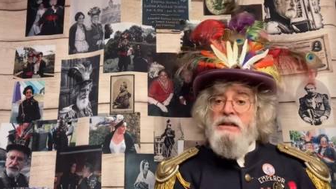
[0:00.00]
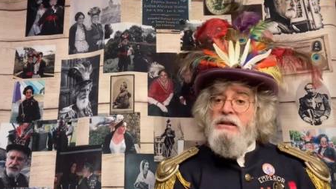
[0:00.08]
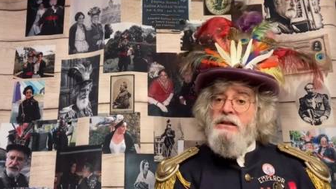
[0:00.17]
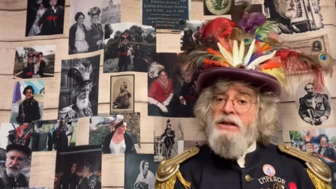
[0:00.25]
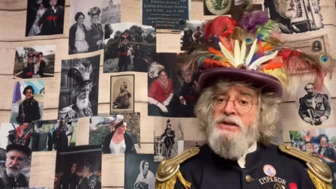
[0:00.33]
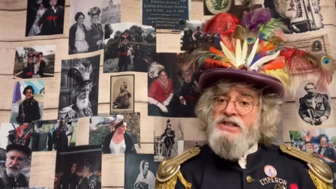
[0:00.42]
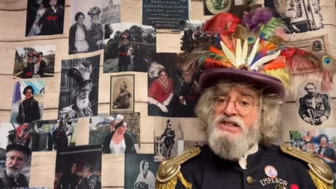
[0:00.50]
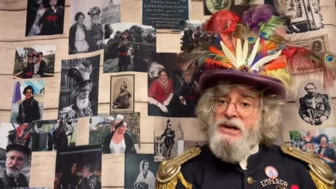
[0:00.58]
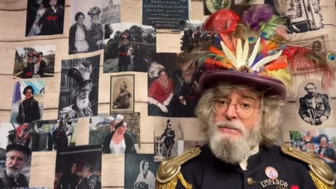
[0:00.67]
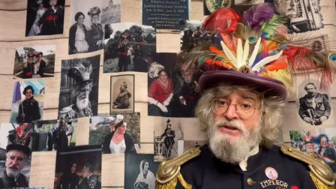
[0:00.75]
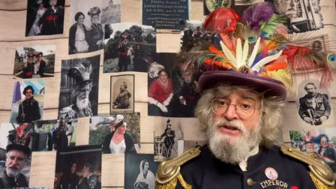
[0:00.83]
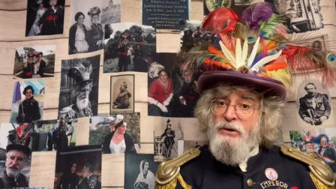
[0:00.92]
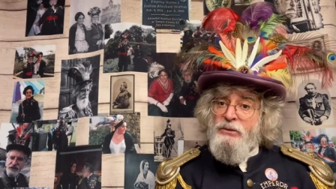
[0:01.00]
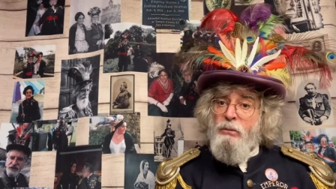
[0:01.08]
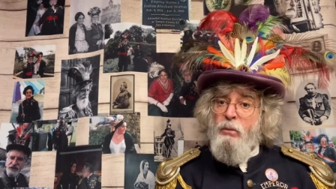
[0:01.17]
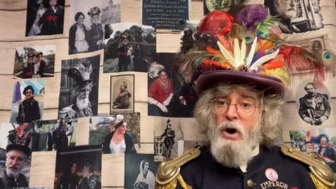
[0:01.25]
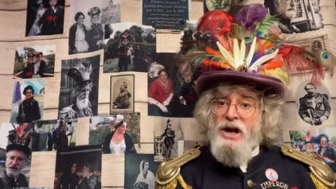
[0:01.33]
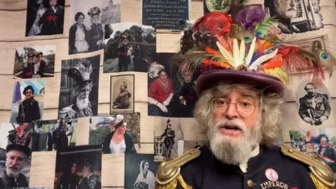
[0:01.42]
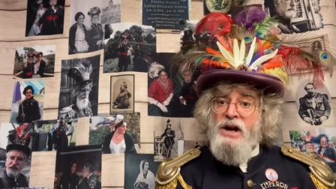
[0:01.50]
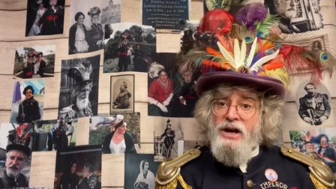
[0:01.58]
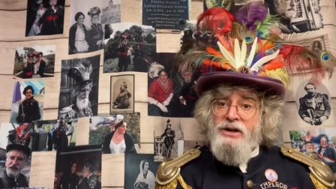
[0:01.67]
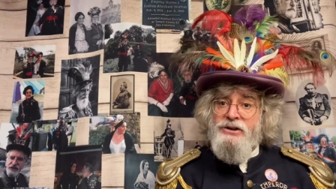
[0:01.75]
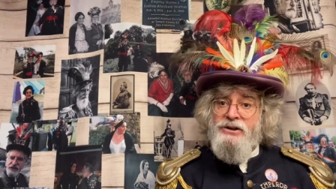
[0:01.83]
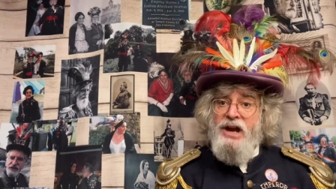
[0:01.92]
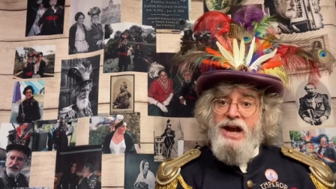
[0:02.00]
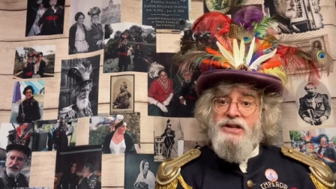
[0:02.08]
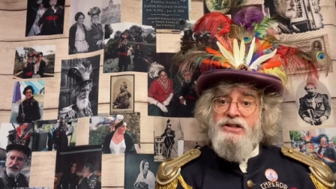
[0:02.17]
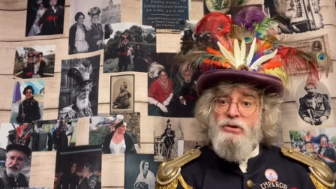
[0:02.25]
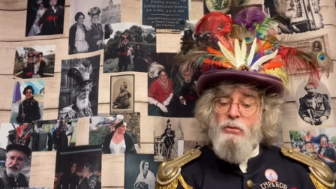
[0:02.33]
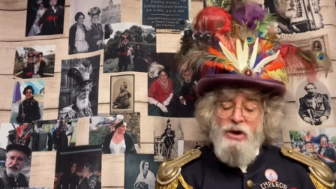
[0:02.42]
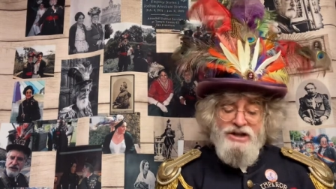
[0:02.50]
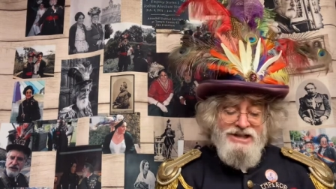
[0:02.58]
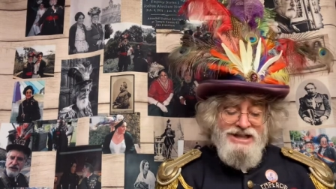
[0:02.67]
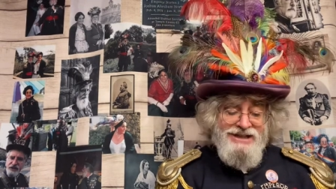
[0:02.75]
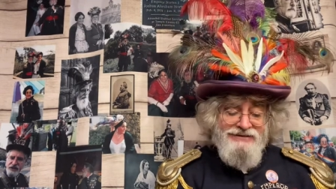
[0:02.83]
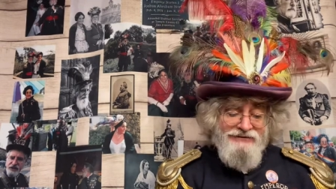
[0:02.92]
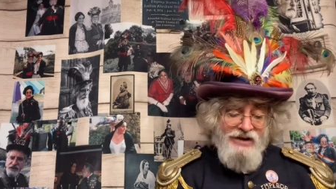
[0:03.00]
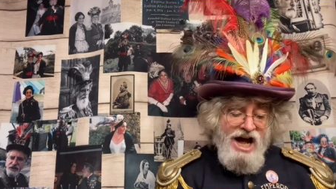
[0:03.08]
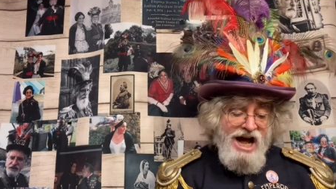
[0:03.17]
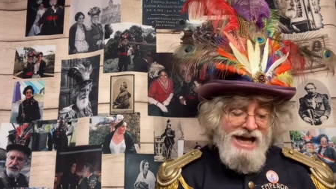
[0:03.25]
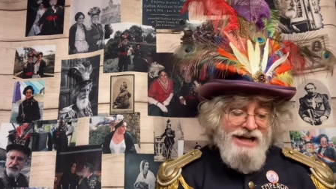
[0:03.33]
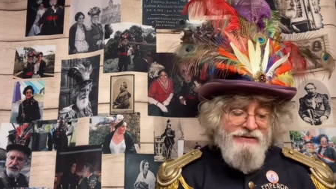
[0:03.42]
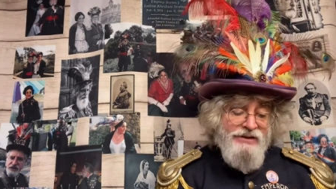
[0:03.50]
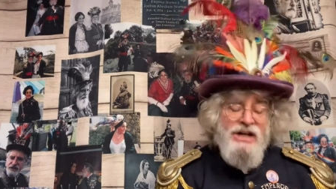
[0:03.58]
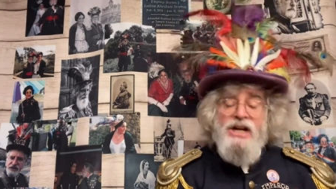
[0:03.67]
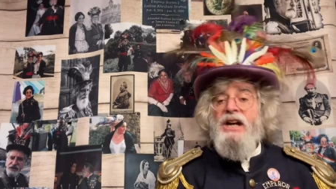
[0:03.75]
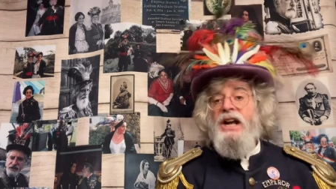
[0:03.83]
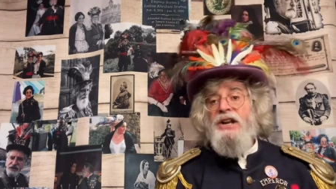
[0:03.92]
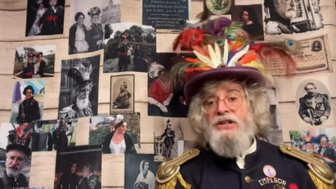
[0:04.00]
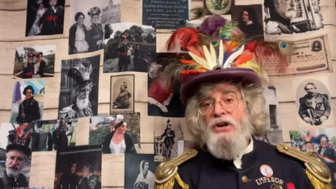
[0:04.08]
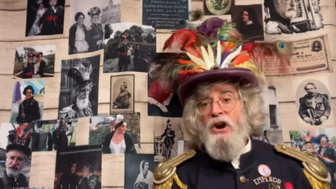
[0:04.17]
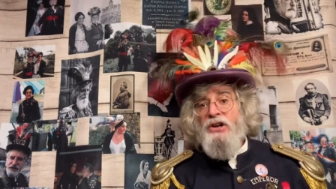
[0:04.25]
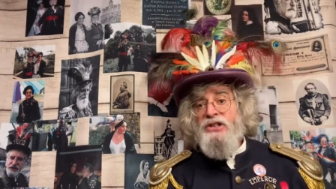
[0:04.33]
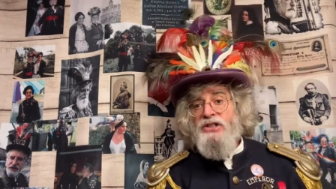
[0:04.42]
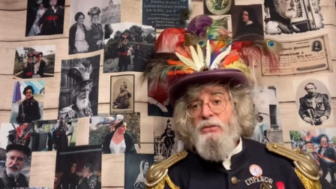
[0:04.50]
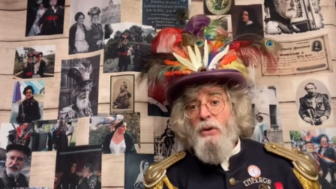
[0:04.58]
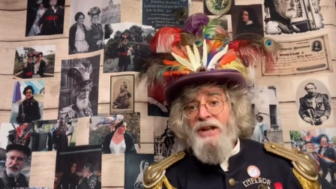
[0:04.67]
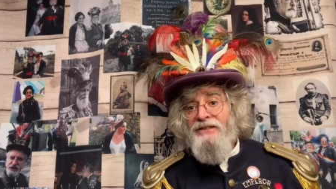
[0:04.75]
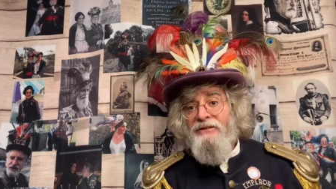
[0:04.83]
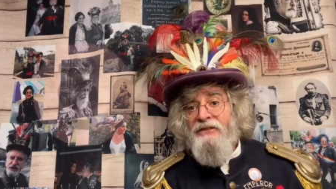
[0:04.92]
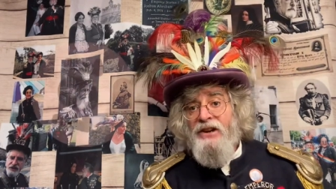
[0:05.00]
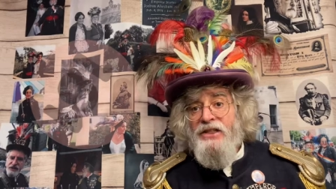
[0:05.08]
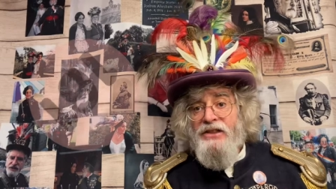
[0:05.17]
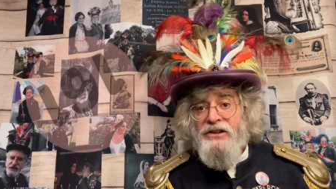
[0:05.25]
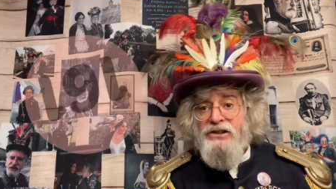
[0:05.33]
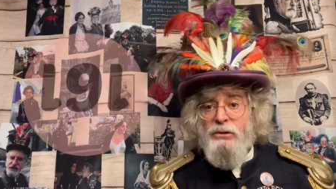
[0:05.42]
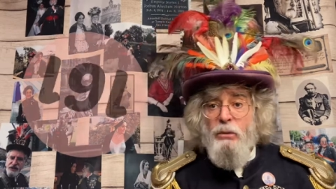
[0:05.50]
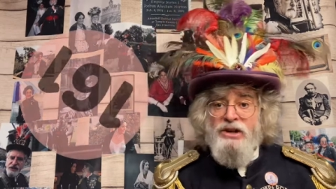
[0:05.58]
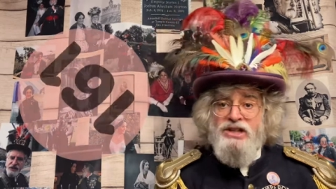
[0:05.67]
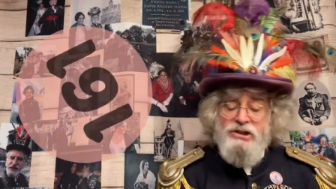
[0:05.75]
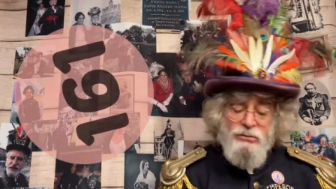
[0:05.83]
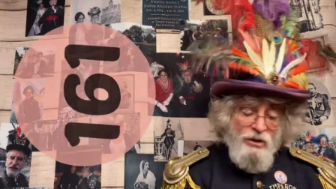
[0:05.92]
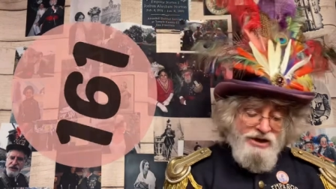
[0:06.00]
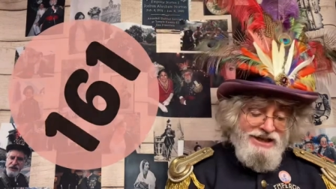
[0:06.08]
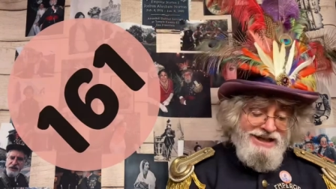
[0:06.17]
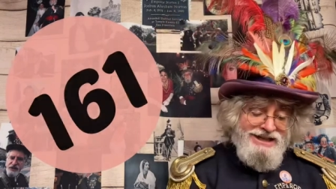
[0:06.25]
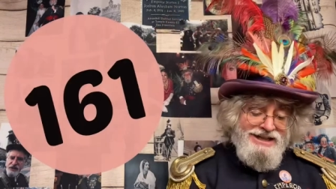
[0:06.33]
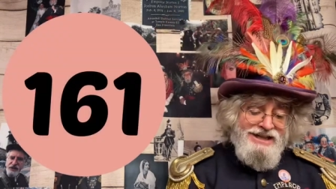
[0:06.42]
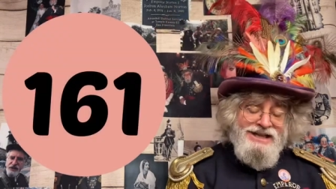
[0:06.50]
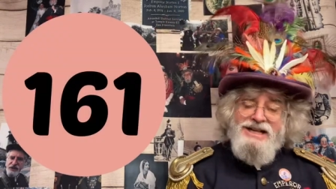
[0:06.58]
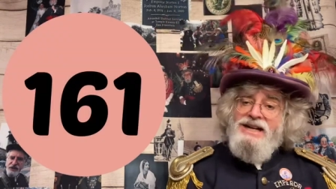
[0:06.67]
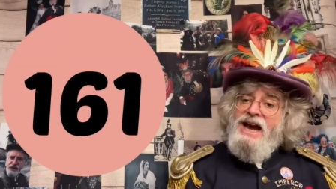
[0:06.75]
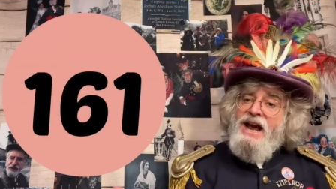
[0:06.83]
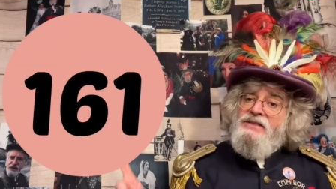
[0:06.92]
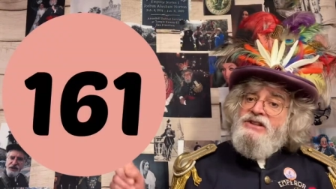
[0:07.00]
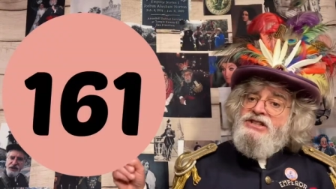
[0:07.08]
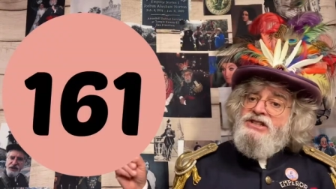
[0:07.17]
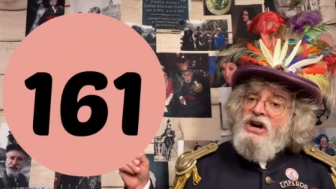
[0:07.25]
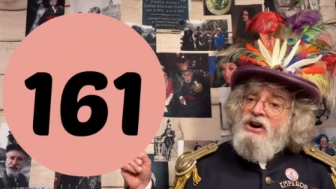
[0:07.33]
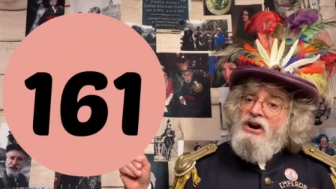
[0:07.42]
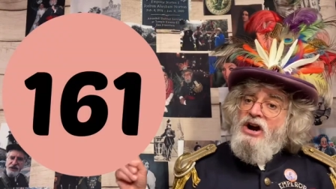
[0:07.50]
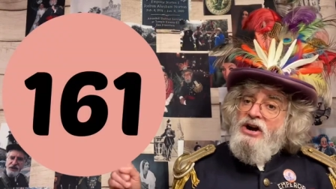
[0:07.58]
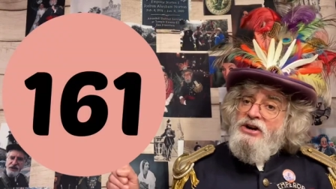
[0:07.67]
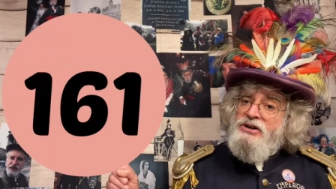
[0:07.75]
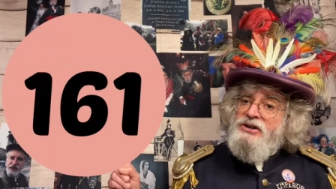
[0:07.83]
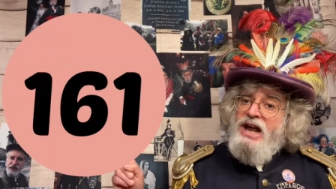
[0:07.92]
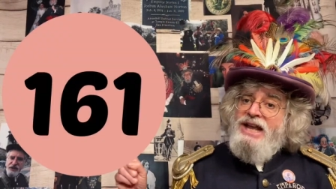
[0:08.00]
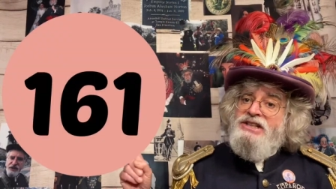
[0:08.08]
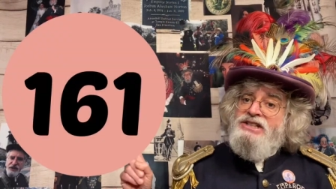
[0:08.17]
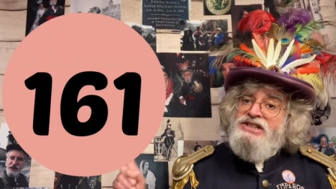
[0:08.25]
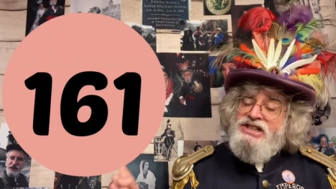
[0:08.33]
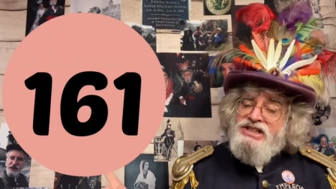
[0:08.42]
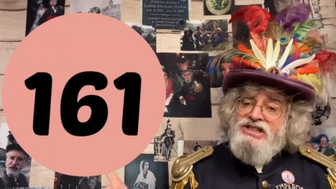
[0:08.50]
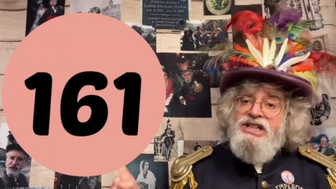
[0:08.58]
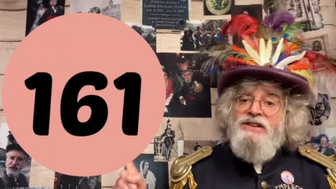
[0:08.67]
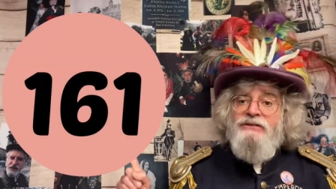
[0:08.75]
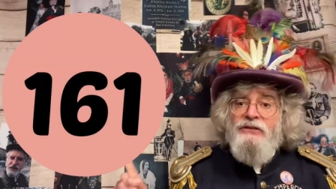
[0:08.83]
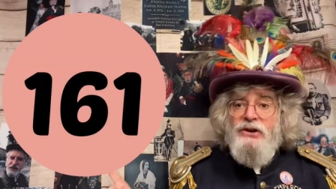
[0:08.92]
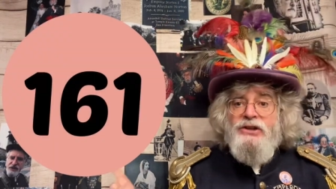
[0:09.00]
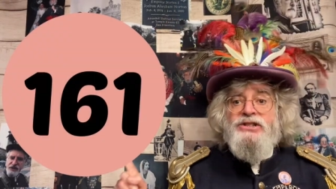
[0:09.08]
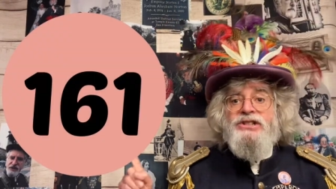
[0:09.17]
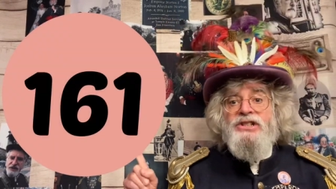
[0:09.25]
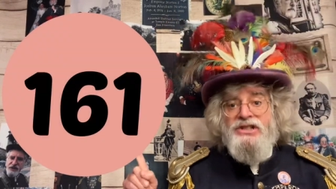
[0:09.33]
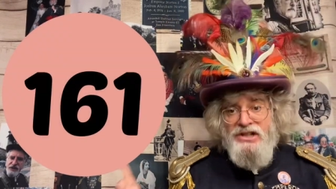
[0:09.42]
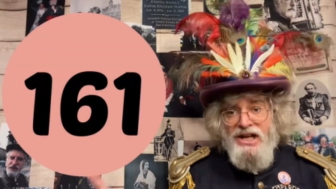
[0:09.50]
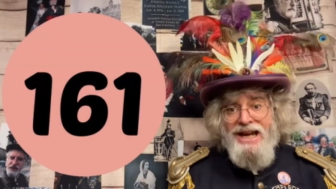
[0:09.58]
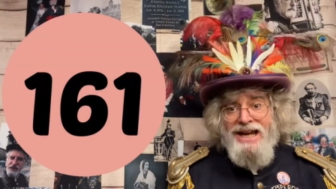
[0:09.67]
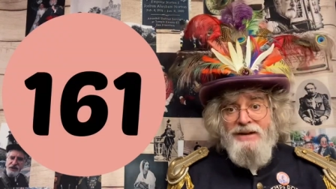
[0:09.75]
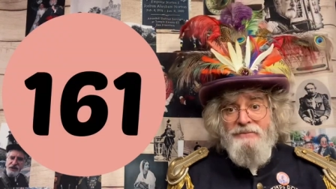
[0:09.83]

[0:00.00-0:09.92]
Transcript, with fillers: this is episode 125. It is August 25th, 2020, and this is our 161st day